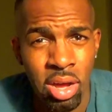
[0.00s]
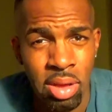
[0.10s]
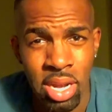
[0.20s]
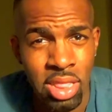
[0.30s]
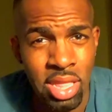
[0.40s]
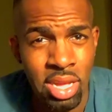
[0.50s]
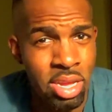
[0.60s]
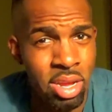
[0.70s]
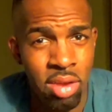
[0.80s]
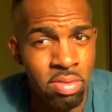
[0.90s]
Anything
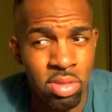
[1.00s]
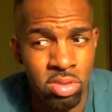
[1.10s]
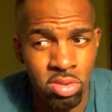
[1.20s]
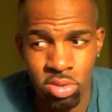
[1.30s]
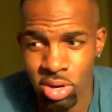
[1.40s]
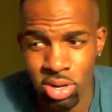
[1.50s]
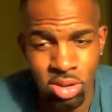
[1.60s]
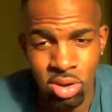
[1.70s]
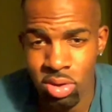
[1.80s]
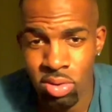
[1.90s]
of the sort,
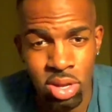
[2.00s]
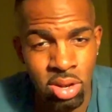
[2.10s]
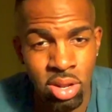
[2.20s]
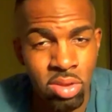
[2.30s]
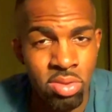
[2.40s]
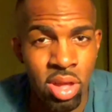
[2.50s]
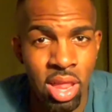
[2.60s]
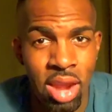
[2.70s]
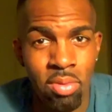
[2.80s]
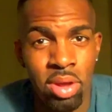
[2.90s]
there's a
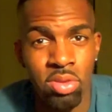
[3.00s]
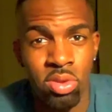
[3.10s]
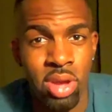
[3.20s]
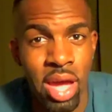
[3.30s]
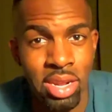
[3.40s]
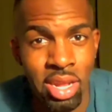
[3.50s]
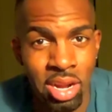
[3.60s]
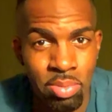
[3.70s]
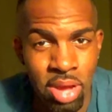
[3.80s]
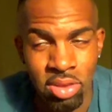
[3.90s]
lot of ways to
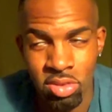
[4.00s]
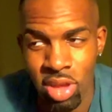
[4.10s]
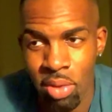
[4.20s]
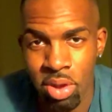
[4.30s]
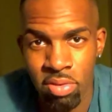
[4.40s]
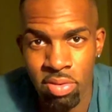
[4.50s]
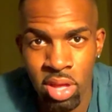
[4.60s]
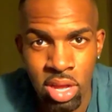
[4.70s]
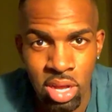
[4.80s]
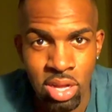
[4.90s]
contact me. I just got rid of
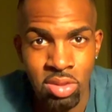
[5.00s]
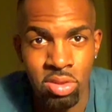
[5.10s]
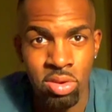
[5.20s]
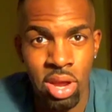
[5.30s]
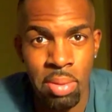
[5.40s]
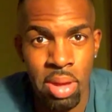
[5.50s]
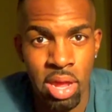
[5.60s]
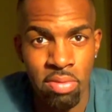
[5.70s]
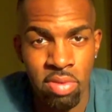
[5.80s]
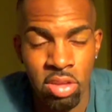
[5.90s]
Instagram
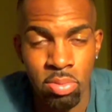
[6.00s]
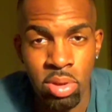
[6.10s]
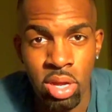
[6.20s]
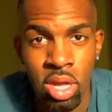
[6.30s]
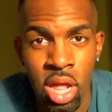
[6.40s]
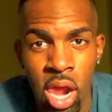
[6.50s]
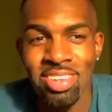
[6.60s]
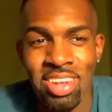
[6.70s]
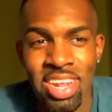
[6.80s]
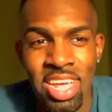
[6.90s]
and Facebook.
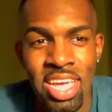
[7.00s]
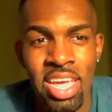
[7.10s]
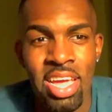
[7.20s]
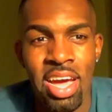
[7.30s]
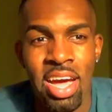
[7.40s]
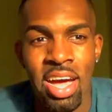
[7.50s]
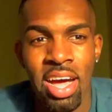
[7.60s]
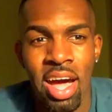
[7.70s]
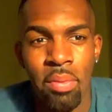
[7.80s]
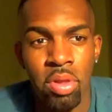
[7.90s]
Today,
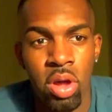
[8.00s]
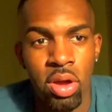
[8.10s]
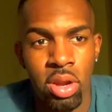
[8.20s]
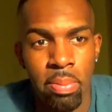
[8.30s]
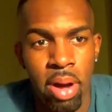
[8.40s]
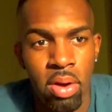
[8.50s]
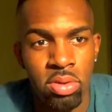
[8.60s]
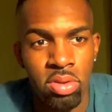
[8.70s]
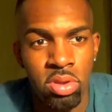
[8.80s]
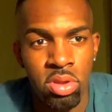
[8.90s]
I'll be talking
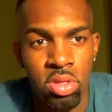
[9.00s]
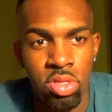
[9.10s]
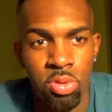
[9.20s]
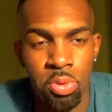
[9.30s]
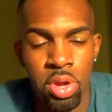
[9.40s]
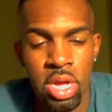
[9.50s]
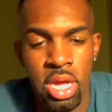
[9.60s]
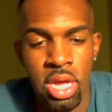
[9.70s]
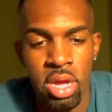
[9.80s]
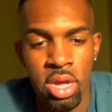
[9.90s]
about
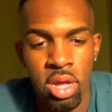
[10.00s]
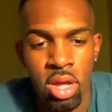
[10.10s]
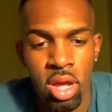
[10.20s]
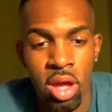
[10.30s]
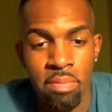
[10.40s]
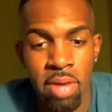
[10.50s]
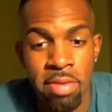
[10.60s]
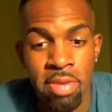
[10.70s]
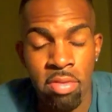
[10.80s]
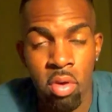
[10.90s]
3 of my
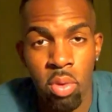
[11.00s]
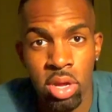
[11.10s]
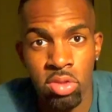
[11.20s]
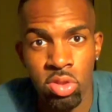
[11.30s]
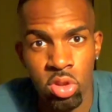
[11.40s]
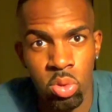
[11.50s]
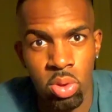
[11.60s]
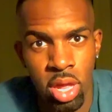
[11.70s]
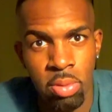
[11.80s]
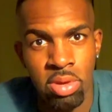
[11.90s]
favorite ways to do
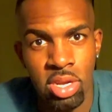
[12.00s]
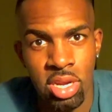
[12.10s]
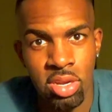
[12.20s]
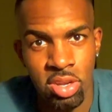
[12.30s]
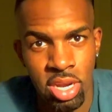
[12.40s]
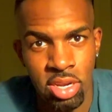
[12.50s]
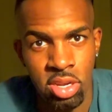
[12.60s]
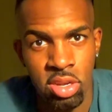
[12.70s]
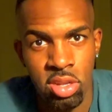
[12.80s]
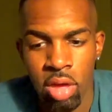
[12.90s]
language
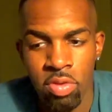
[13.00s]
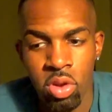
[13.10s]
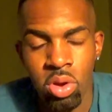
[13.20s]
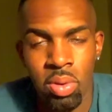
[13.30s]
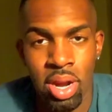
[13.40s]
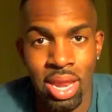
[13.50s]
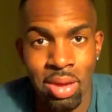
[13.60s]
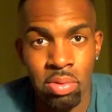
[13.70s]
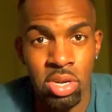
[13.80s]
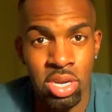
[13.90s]
exchanges. If you don't know what a language